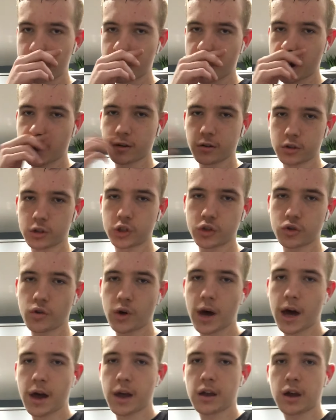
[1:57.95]
gonna
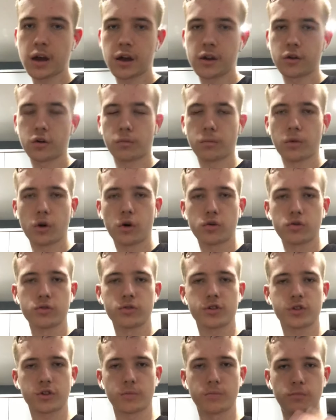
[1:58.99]
try and
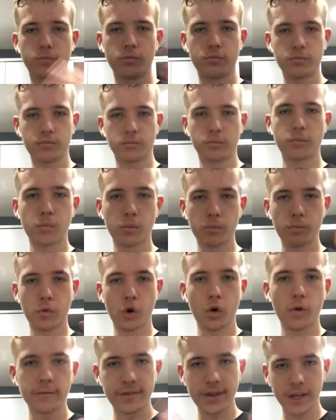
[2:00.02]
upload some
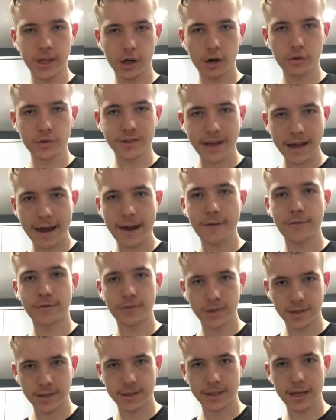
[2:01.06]
more videos
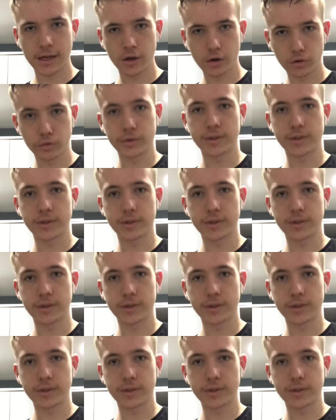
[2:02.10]
every single